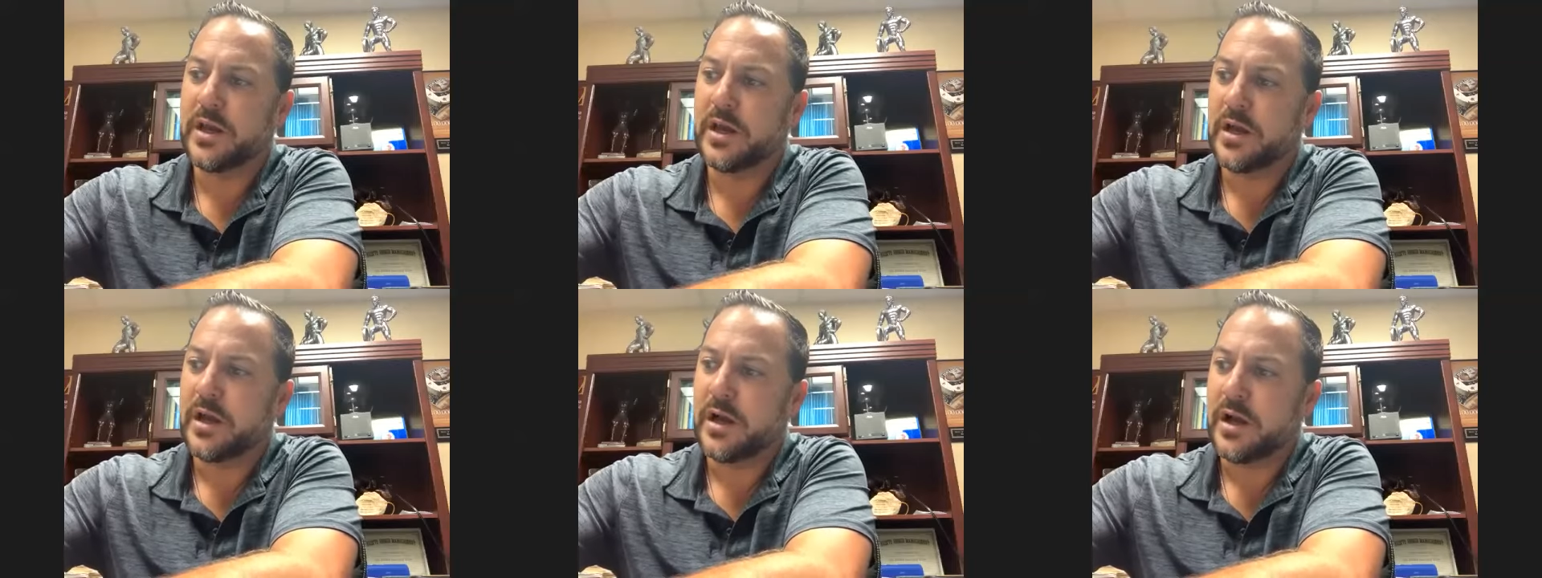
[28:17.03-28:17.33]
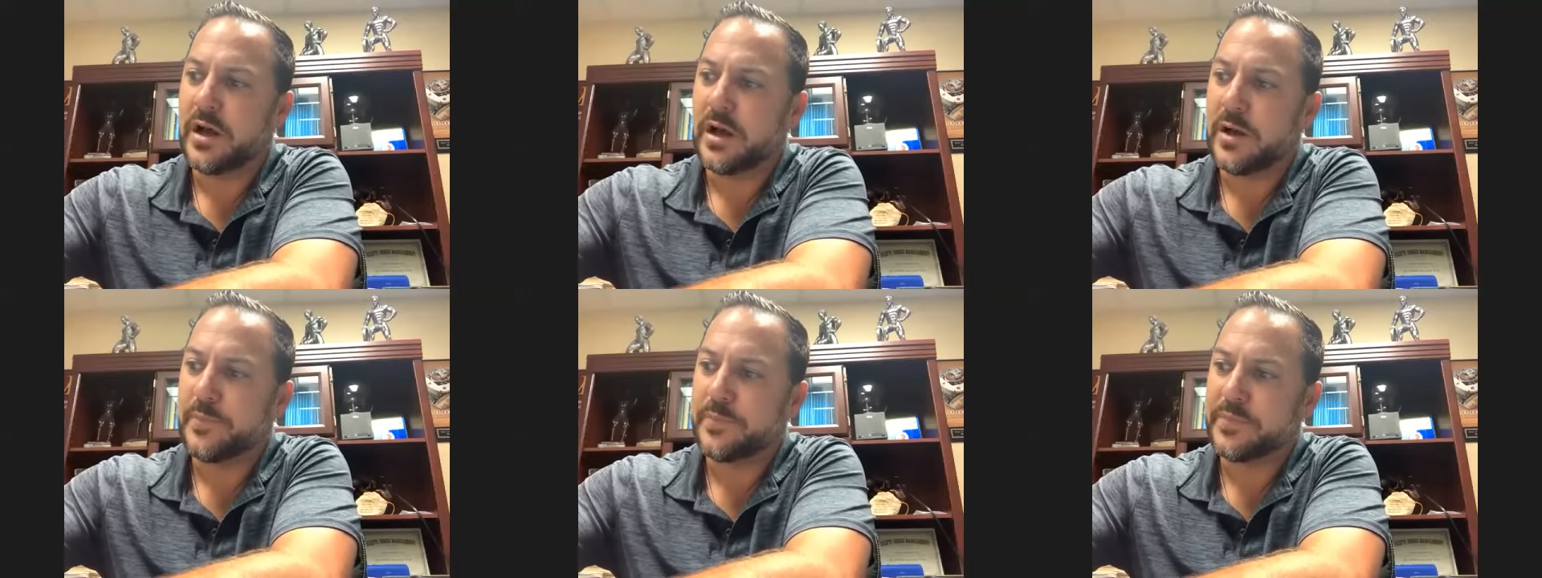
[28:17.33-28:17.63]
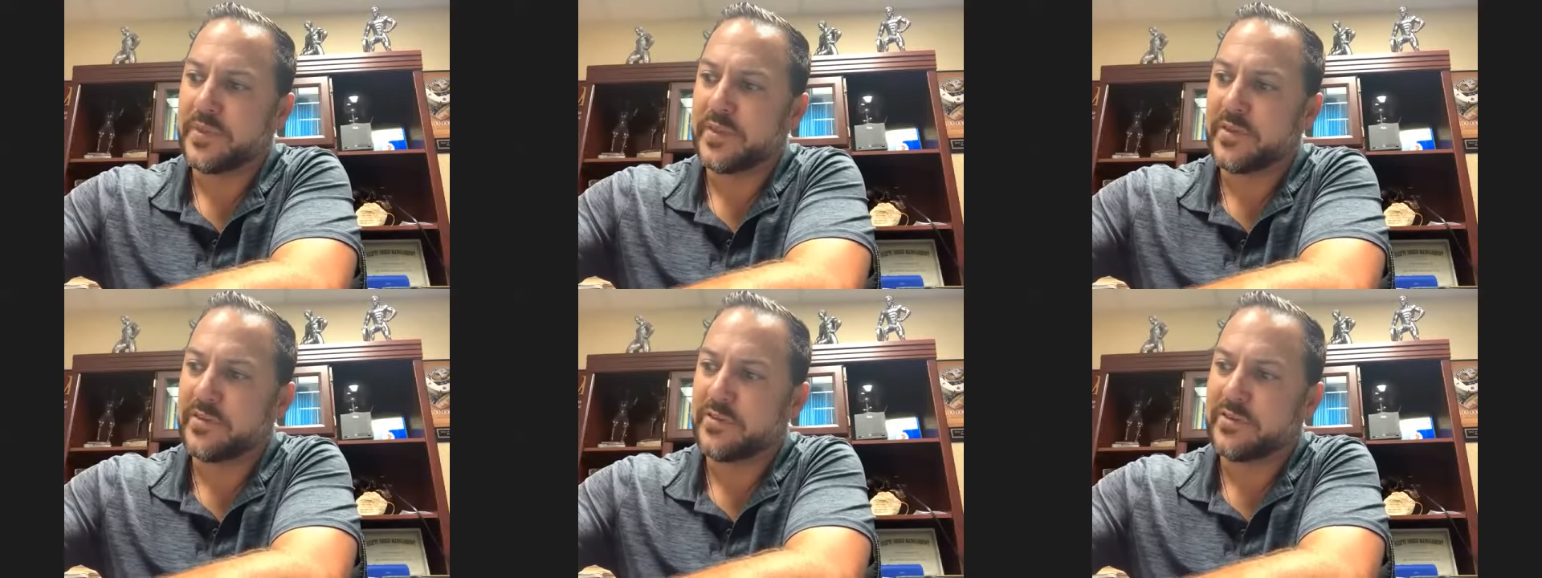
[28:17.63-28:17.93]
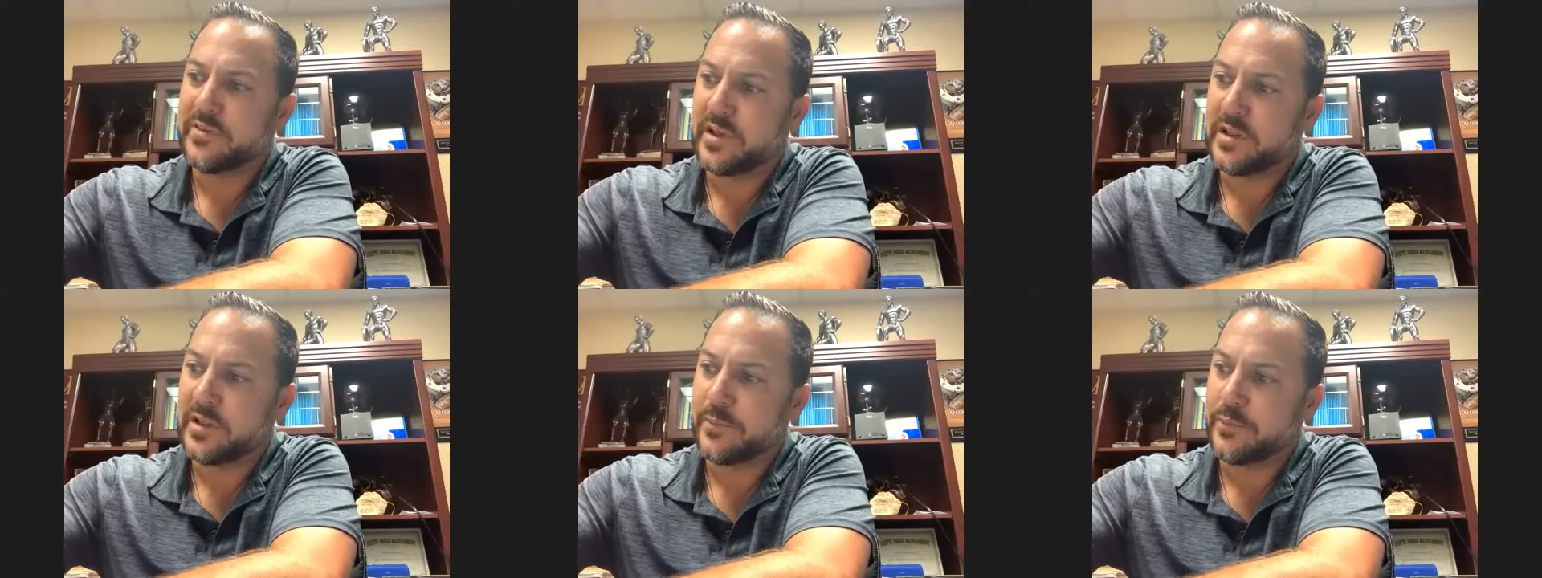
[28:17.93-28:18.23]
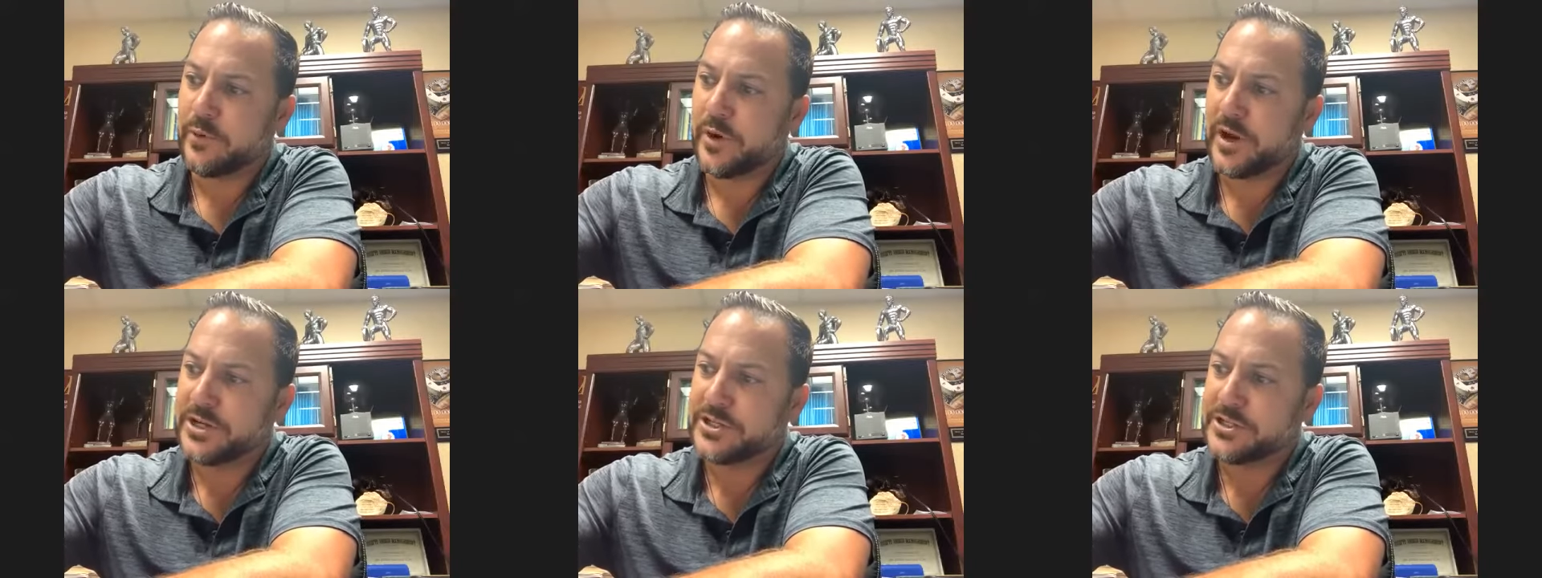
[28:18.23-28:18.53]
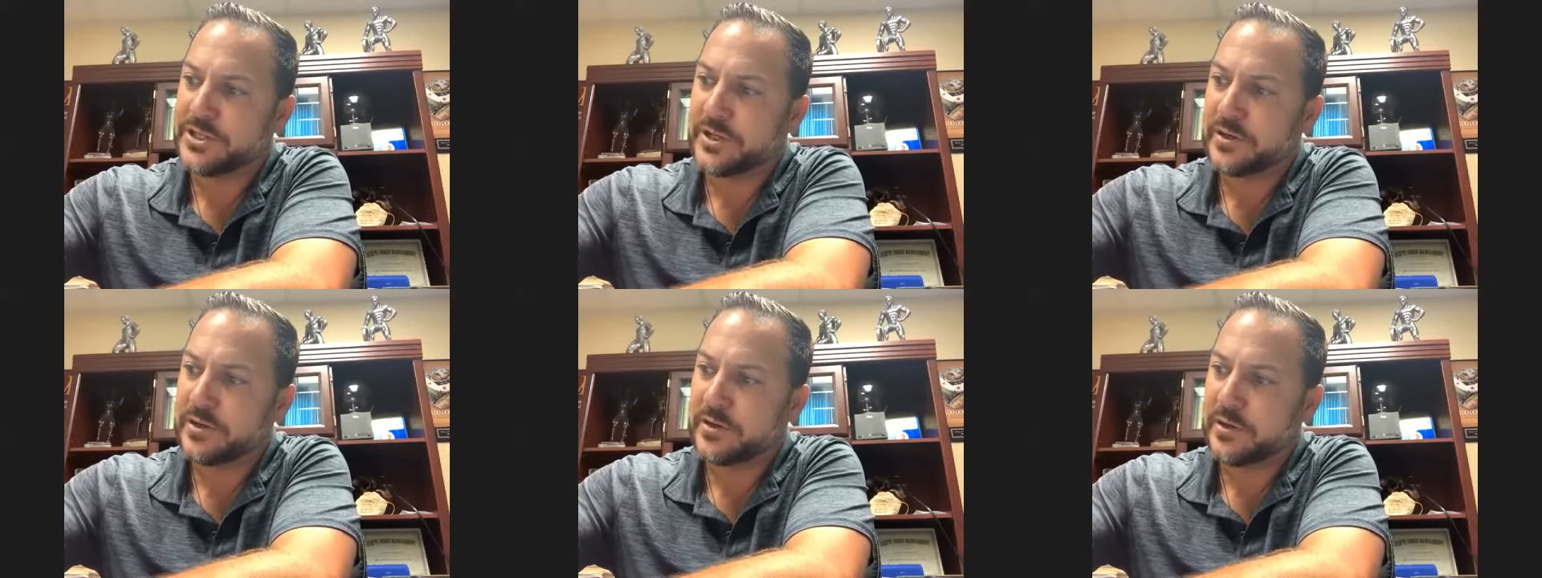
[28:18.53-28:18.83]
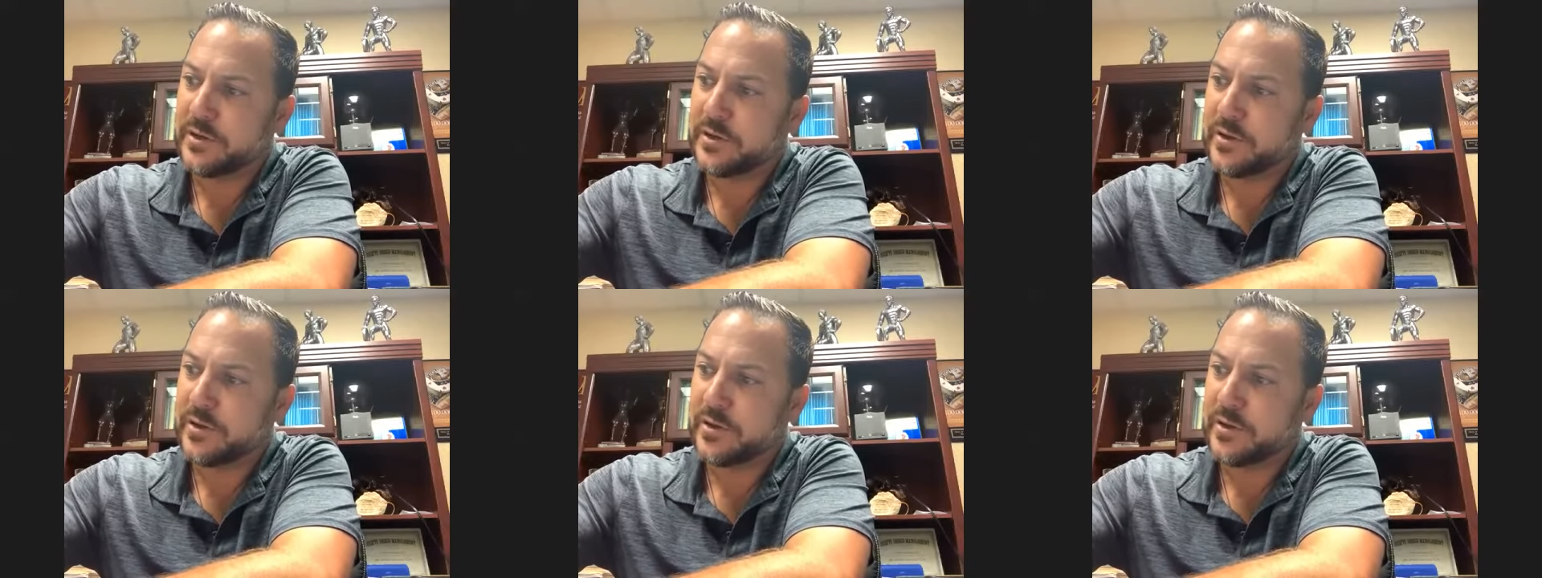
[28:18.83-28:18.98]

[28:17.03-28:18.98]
um, Celebration.